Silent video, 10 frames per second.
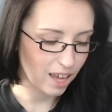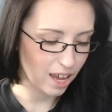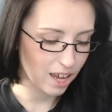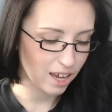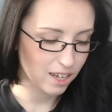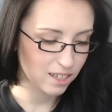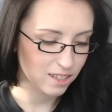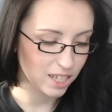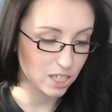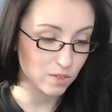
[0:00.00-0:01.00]
they
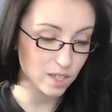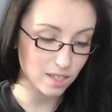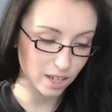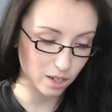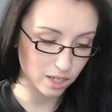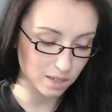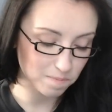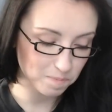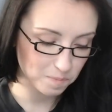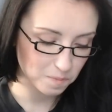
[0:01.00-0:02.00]
they do this thing on
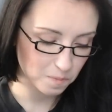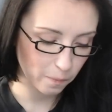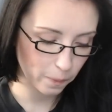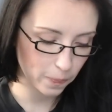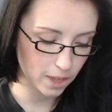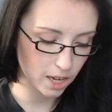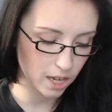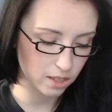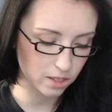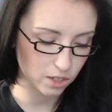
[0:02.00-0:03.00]
him
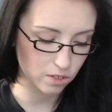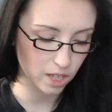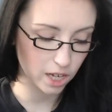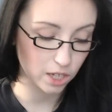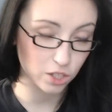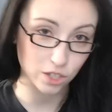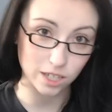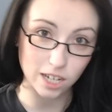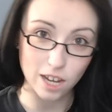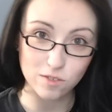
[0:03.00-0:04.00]
and they're like,
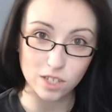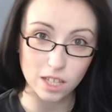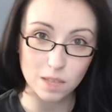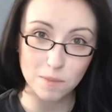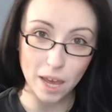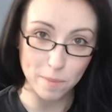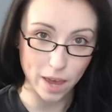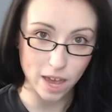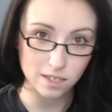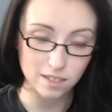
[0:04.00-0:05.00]
you're gonna have to get the
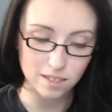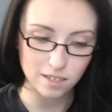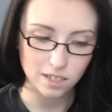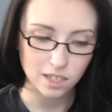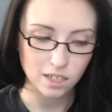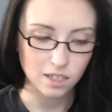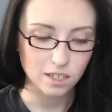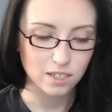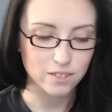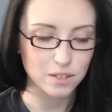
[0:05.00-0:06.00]
bypass.
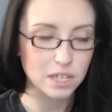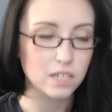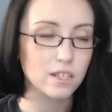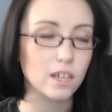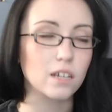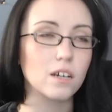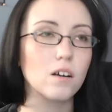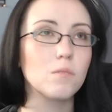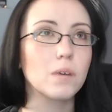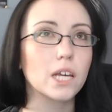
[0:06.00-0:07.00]
So he's like,
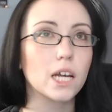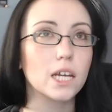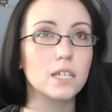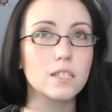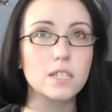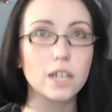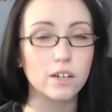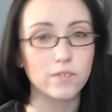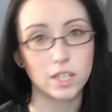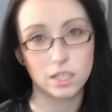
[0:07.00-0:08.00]
oh my god, he's
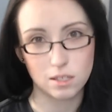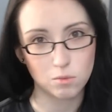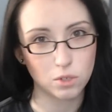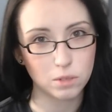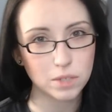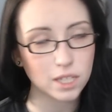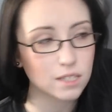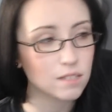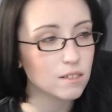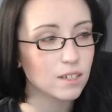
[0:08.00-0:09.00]
terrified at this point
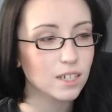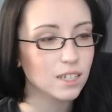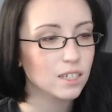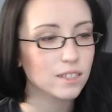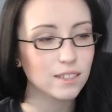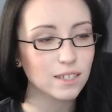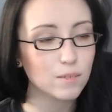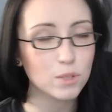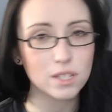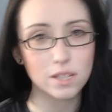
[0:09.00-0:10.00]
because
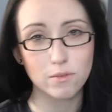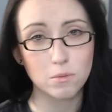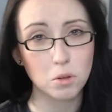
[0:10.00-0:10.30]
he wasn't even